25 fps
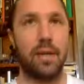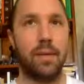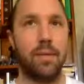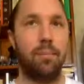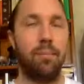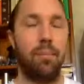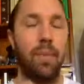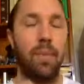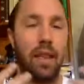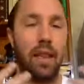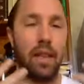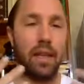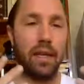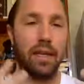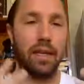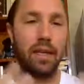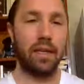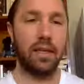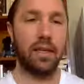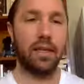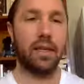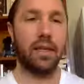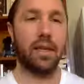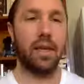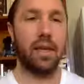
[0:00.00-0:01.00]

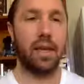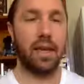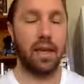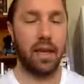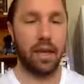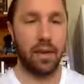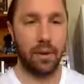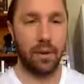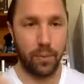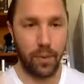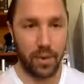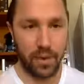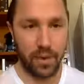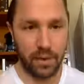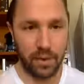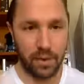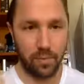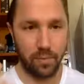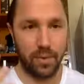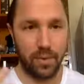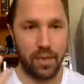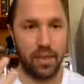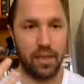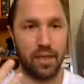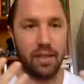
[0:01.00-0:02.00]
melody and rasa
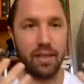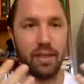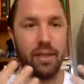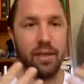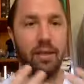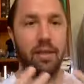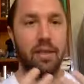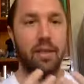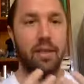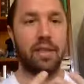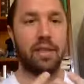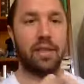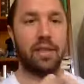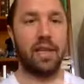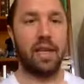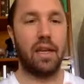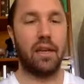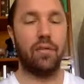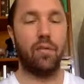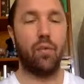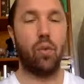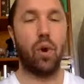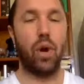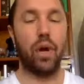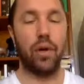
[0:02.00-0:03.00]
being the state of
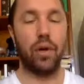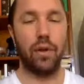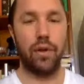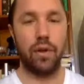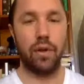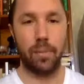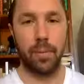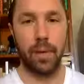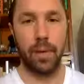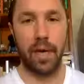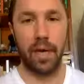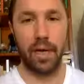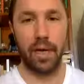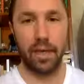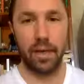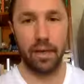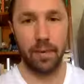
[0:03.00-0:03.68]
water in the body.